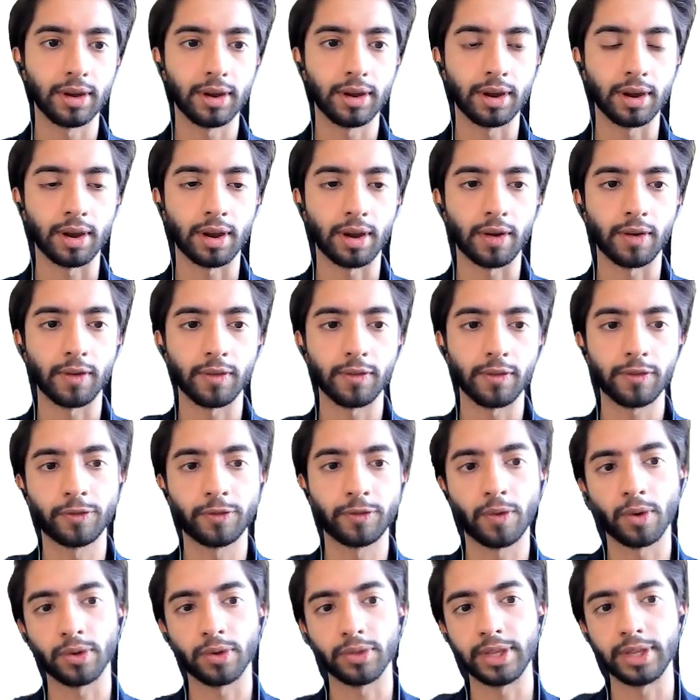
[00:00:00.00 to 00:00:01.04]

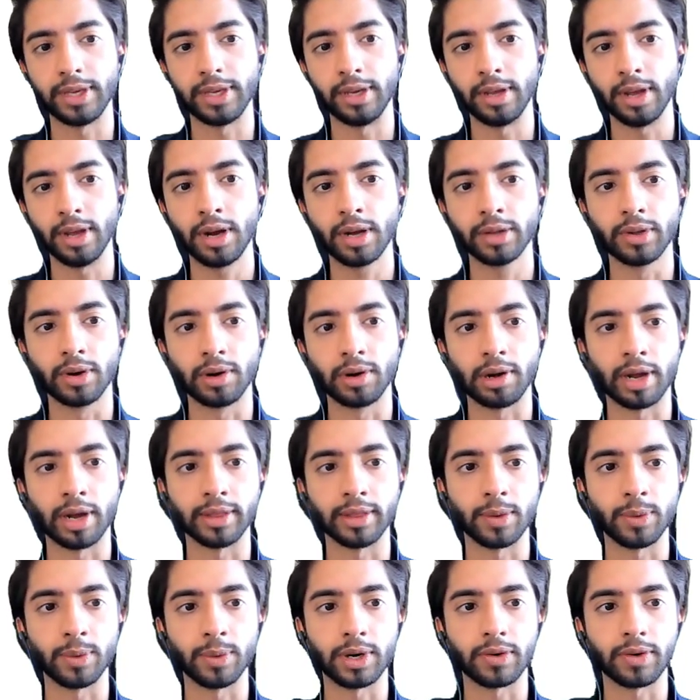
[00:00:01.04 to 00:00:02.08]
for the other
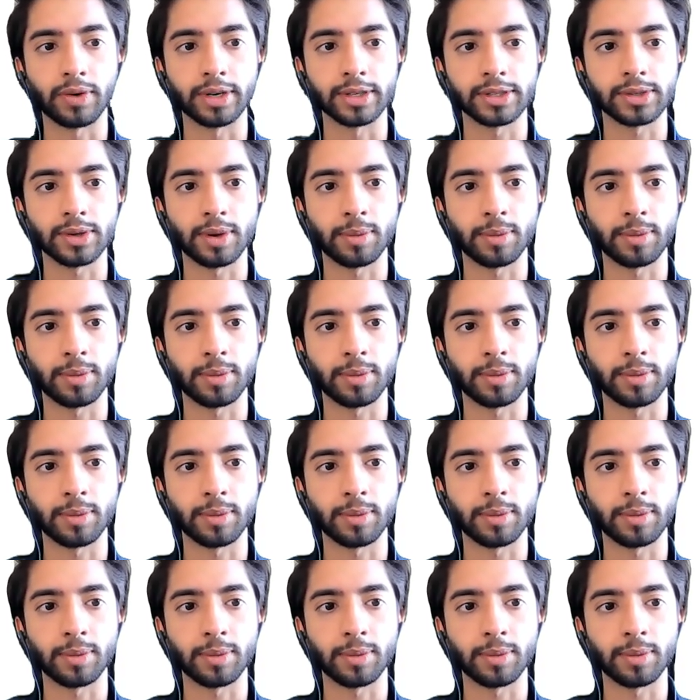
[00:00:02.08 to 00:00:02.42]
line that we created.